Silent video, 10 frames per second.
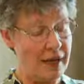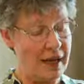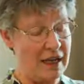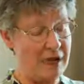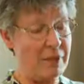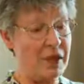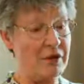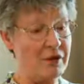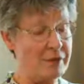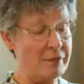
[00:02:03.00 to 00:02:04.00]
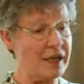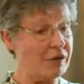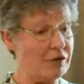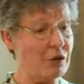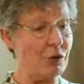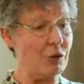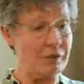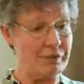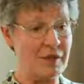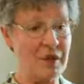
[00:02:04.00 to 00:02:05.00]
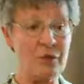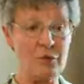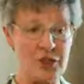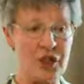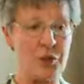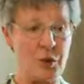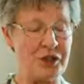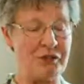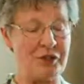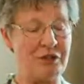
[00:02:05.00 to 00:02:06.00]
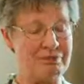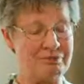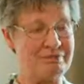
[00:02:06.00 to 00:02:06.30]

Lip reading: playing a bigger and bigger role, which is wonderful.